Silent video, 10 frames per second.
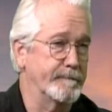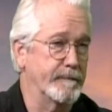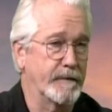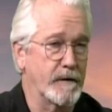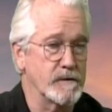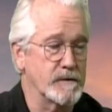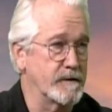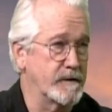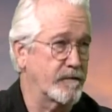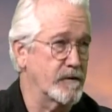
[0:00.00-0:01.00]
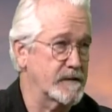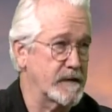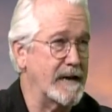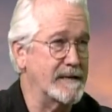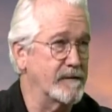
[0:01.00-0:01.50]
There's different
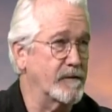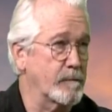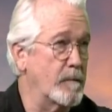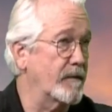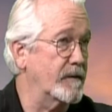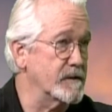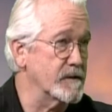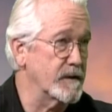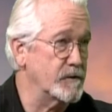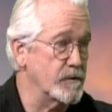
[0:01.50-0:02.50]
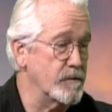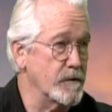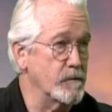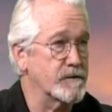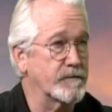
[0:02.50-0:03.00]
scientific methods that you
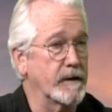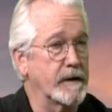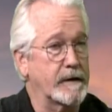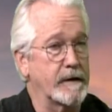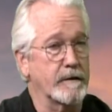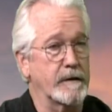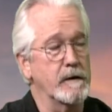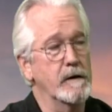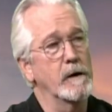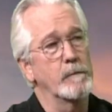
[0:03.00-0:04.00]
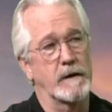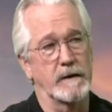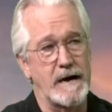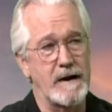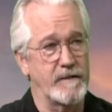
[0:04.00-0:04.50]
use for that kind of thing. But a
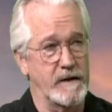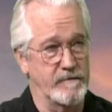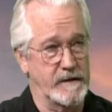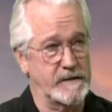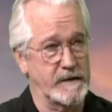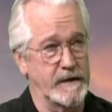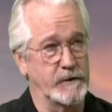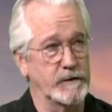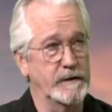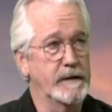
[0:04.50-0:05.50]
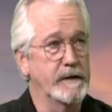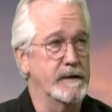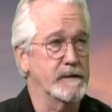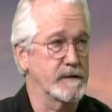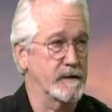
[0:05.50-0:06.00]
lot of the investigation
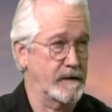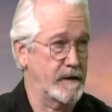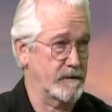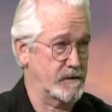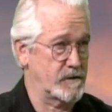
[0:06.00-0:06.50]
is, again, the